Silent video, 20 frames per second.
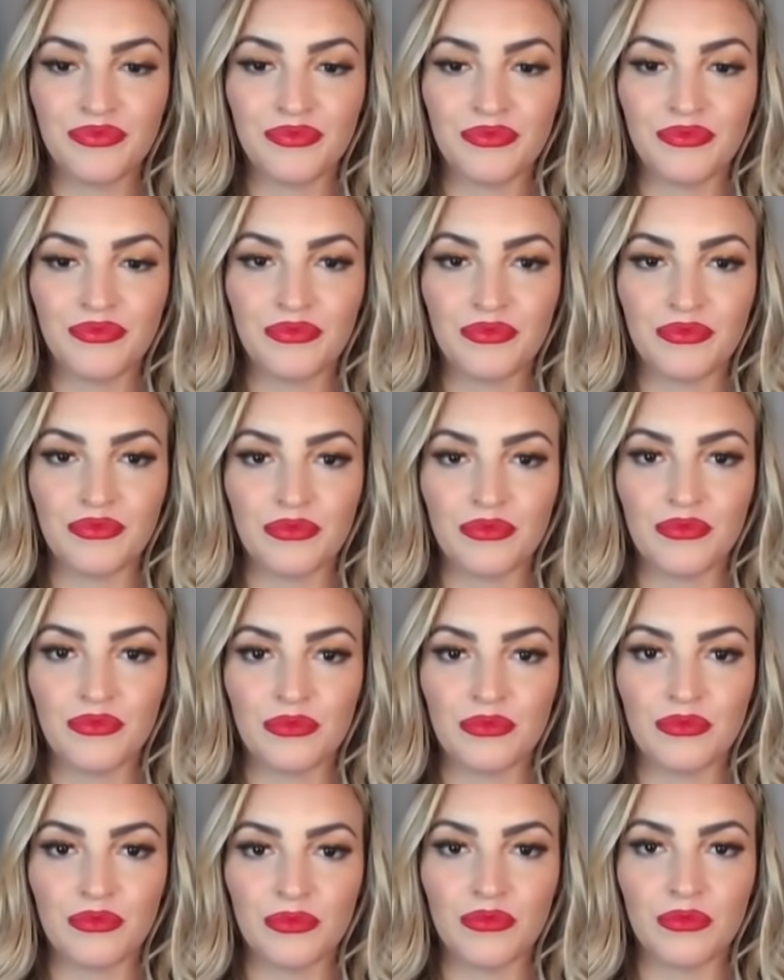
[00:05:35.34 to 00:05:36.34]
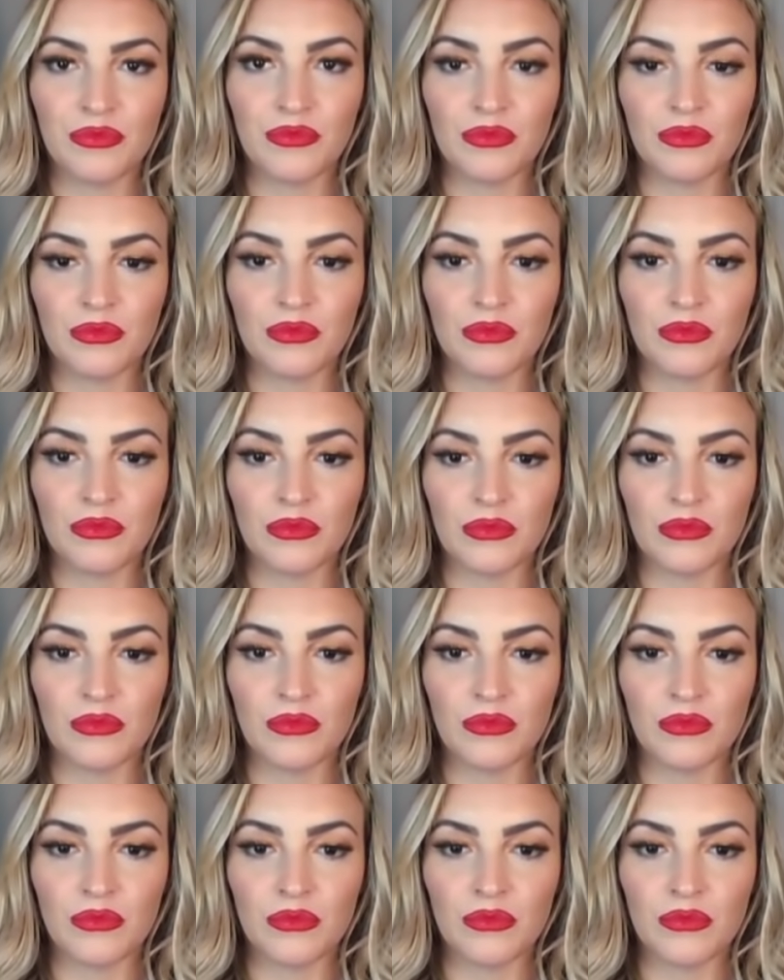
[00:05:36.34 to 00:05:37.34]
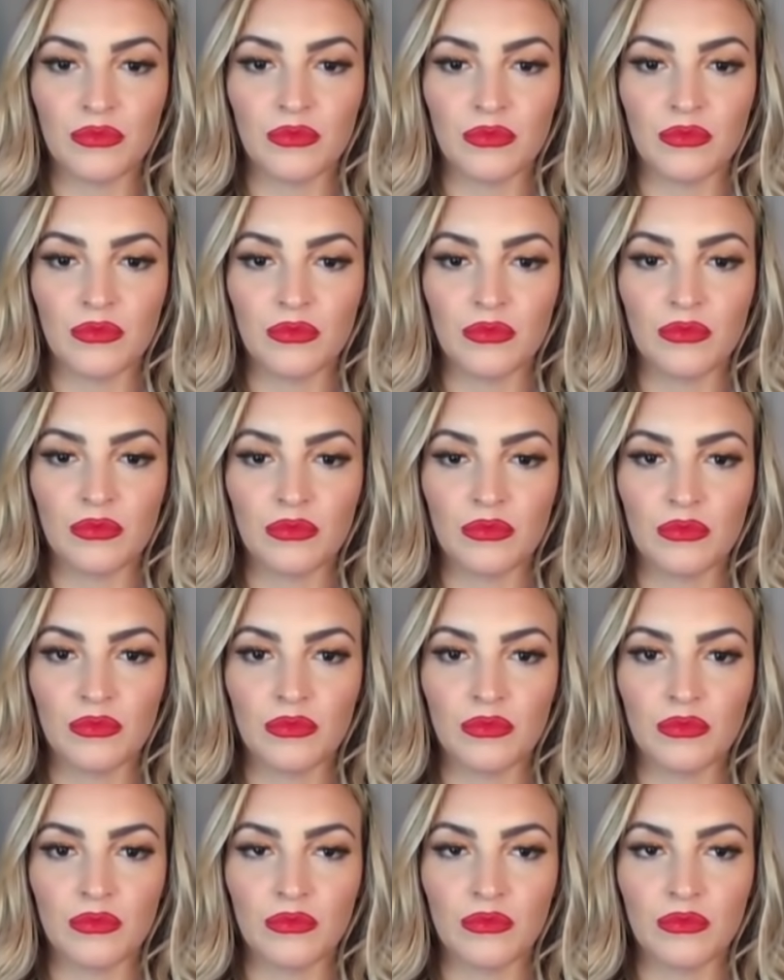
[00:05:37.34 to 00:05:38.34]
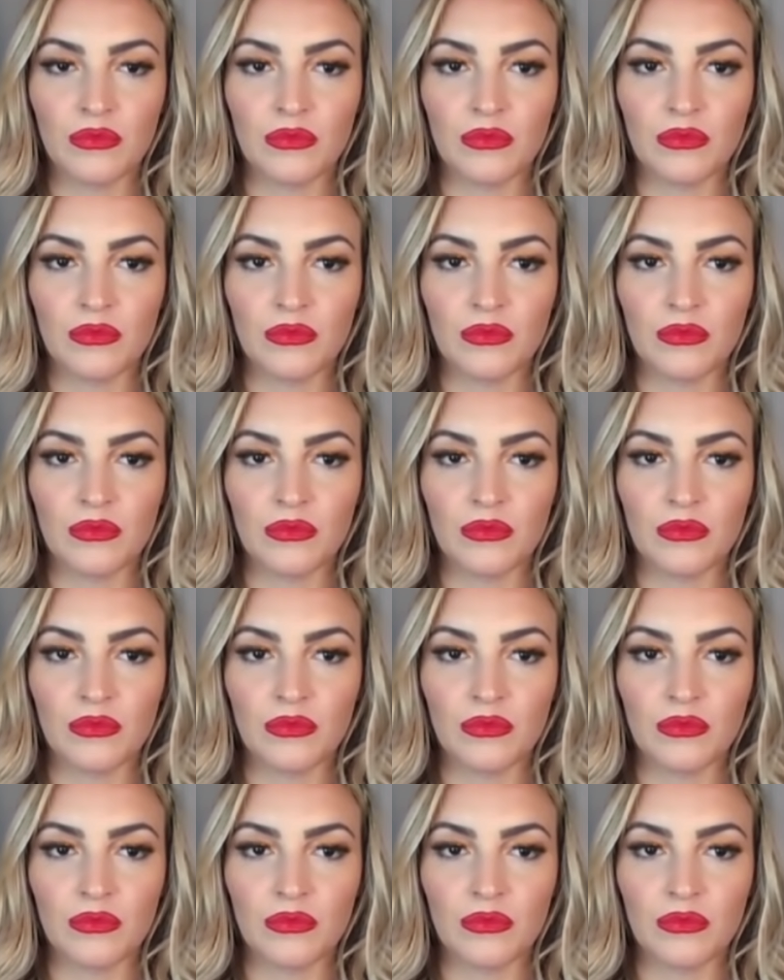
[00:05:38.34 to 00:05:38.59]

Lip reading: This person isn't speaking.